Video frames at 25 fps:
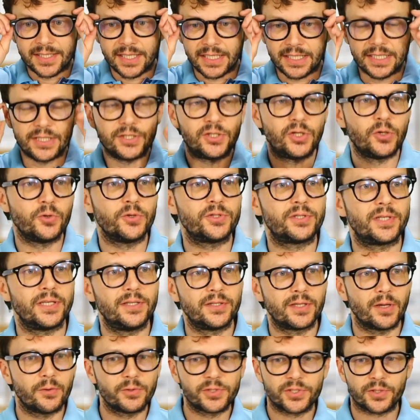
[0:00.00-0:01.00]
is used in
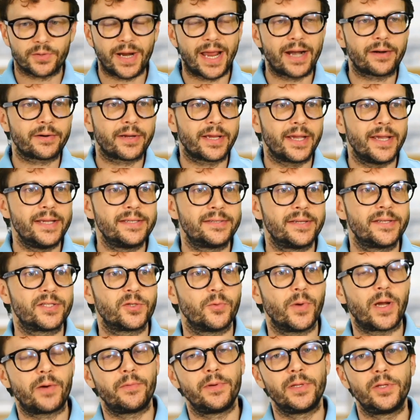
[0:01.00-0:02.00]
those rare cases
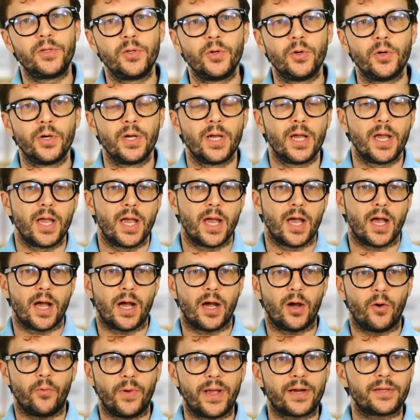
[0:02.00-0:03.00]
where we do
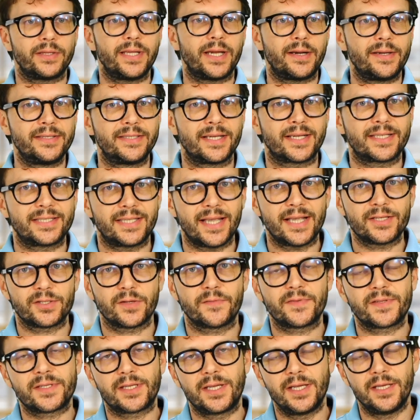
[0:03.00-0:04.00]
where there is excess of
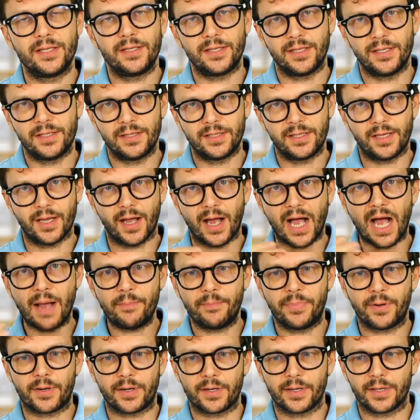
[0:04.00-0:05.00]
skin in the
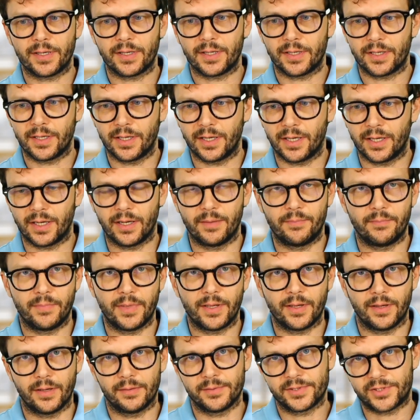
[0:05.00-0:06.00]
upper
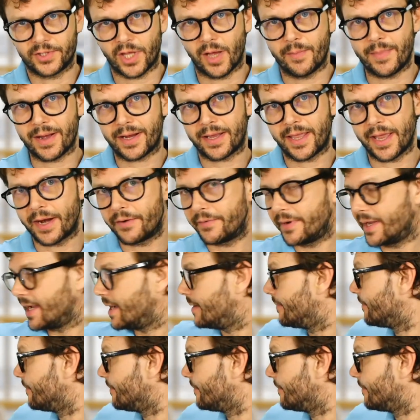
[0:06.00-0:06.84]
stomach area